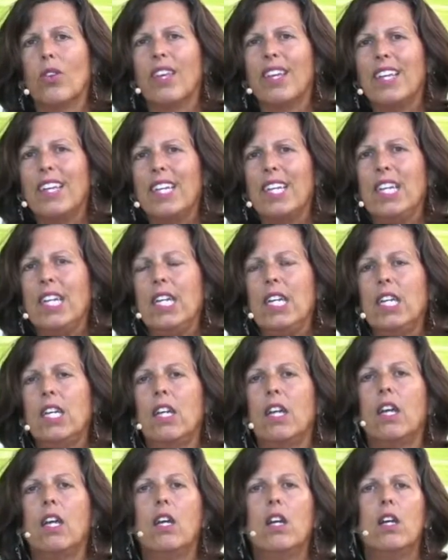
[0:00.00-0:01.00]
The
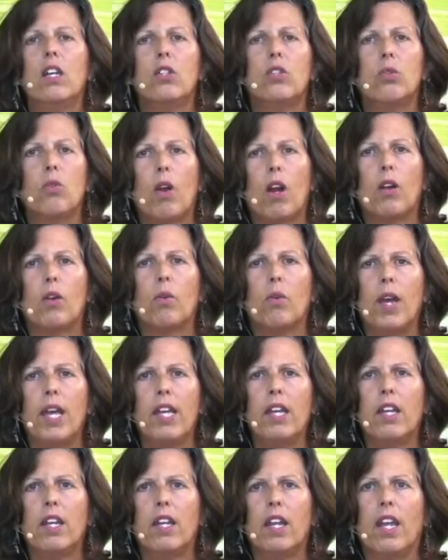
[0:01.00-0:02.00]
key to our
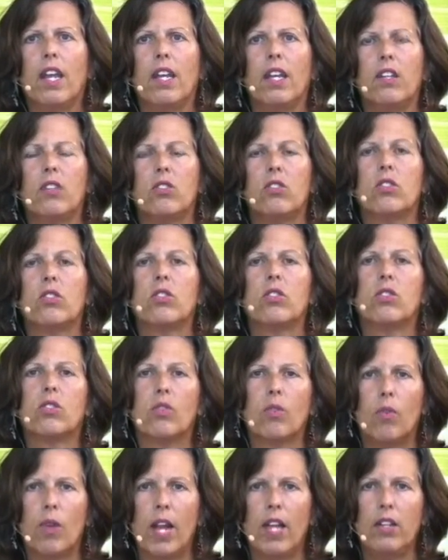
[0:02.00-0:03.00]
awakening is to
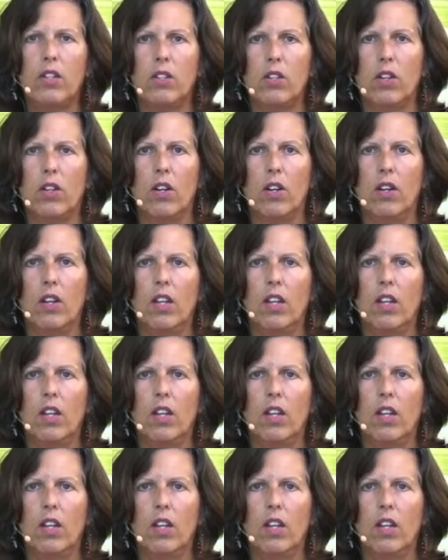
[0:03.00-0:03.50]
surrender,